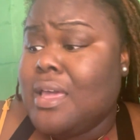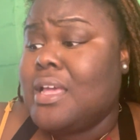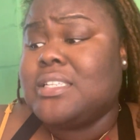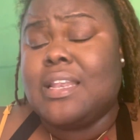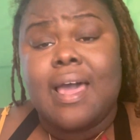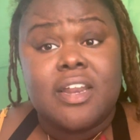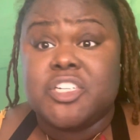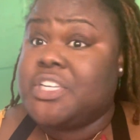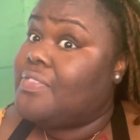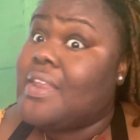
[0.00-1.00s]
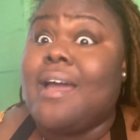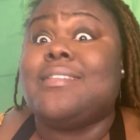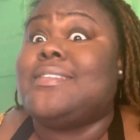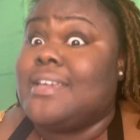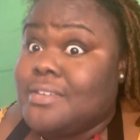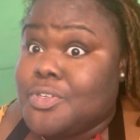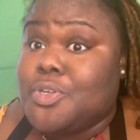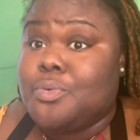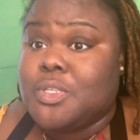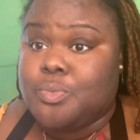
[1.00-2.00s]
It's a lot of shit that I didn't
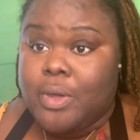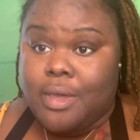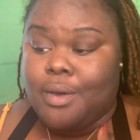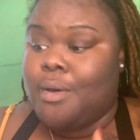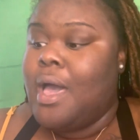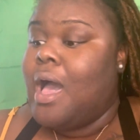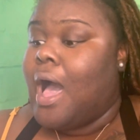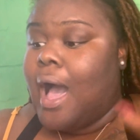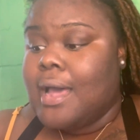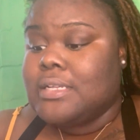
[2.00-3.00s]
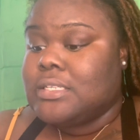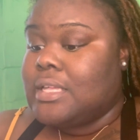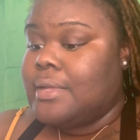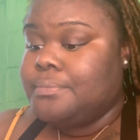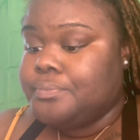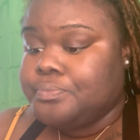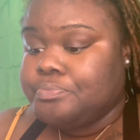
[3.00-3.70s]
do as well. Honestly,